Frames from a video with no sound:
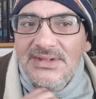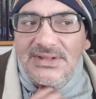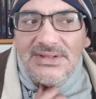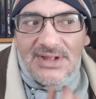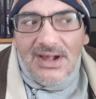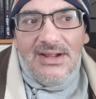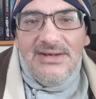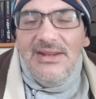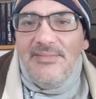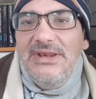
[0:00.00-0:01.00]
Yeah,
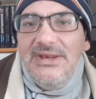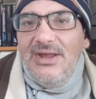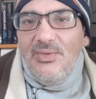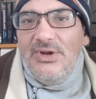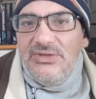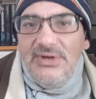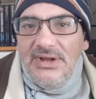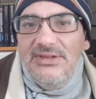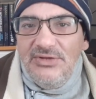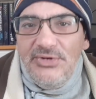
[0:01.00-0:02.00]
let me know what you're
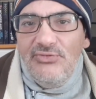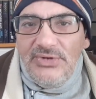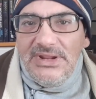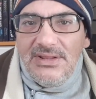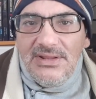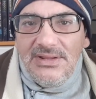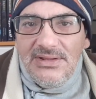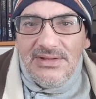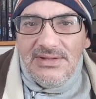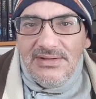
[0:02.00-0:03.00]
going to be
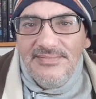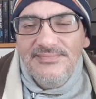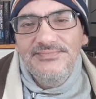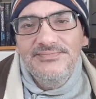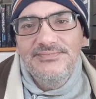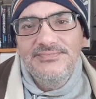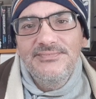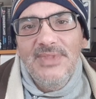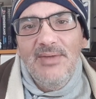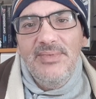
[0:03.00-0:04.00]
reading,
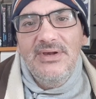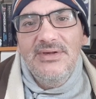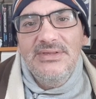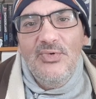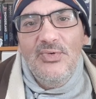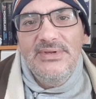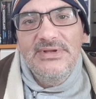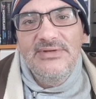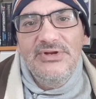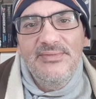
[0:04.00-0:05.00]
because I'm always
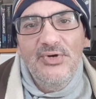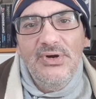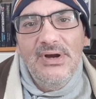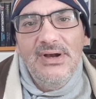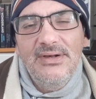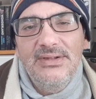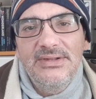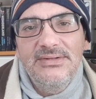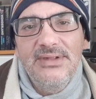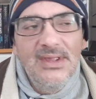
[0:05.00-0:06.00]
looking for new
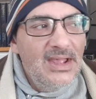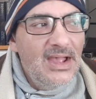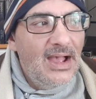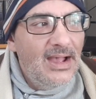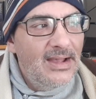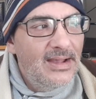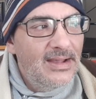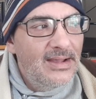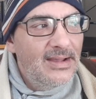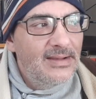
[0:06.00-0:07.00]
books.
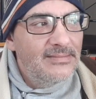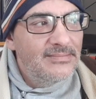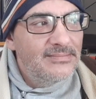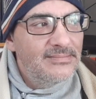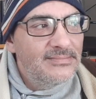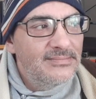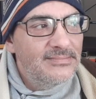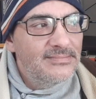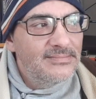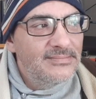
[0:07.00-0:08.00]

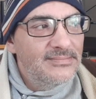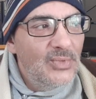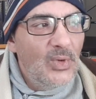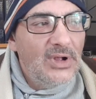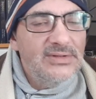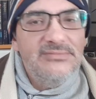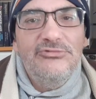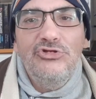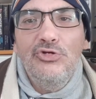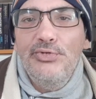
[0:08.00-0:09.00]
Well,
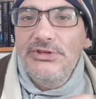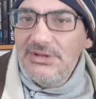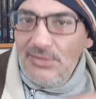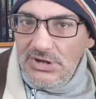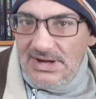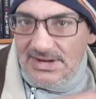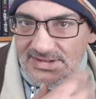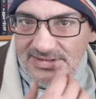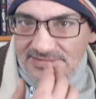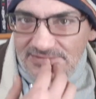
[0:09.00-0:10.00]
to put them on a
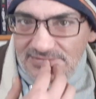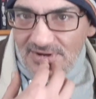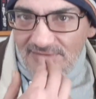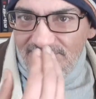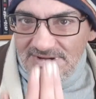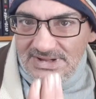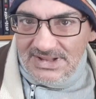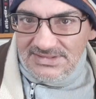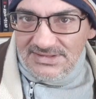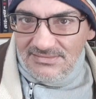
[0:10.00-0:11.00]
list to hopefully
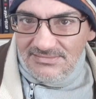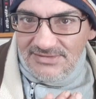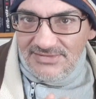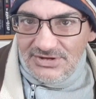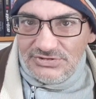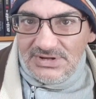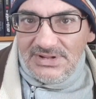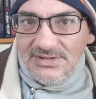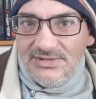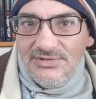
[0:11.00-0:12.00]
get them
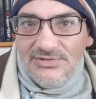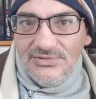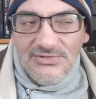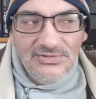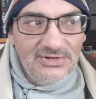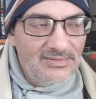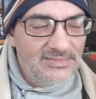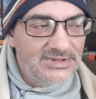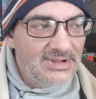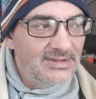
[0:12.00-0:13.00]
eventually, you know what
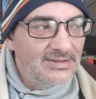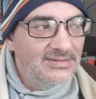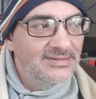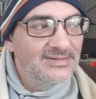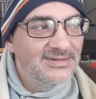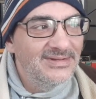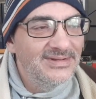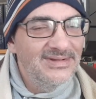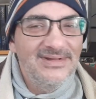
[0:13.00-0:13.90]
I'm saying.